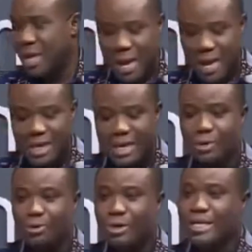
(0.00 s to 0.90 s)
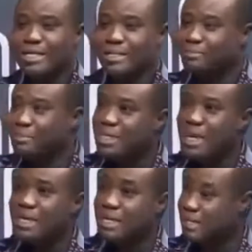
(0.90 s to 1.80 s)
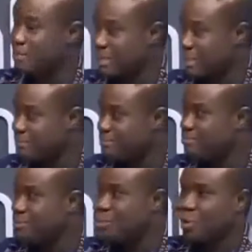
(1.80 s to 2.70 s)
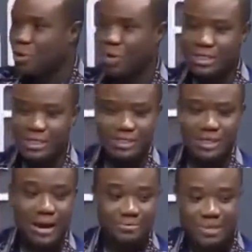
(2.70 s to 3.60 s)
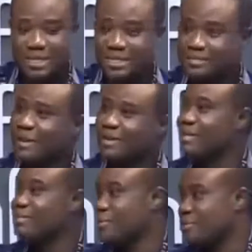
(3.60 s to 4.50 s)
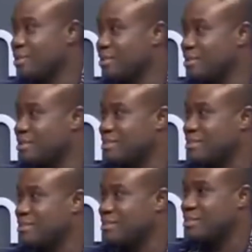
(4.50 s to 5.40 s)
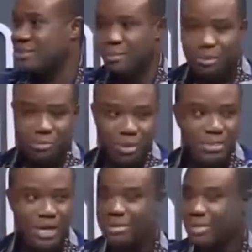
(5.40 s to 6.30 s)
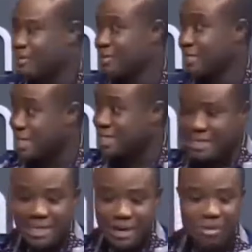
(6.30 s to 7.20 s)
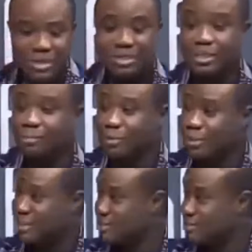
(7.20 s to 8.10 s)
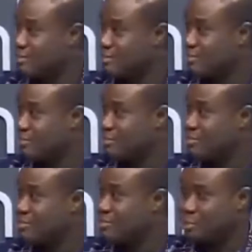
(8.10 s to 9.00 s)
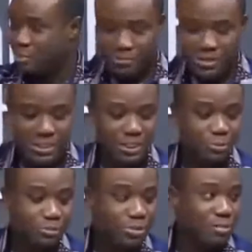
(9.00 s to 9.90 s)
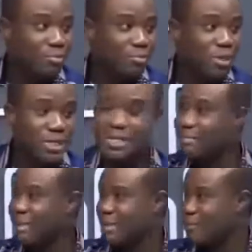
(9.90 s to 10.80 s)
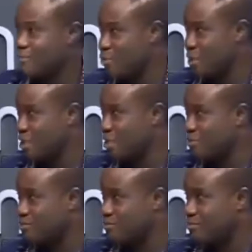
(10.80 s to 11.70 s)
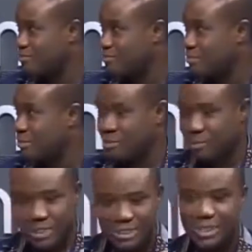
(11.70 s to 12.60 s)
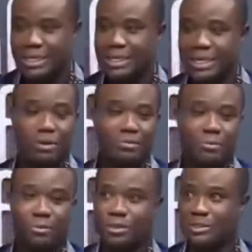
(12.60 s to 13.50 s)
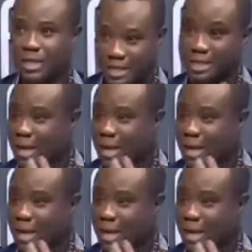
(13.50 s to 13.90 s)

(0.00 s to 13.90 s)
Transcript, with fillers: Again, look at the speed and dispatch with which, after these violent demonstrations, the problems are being addressed. Suddenly, government is in a position to fix this problem within a matter of a week. Yesterday, there were reports, indeed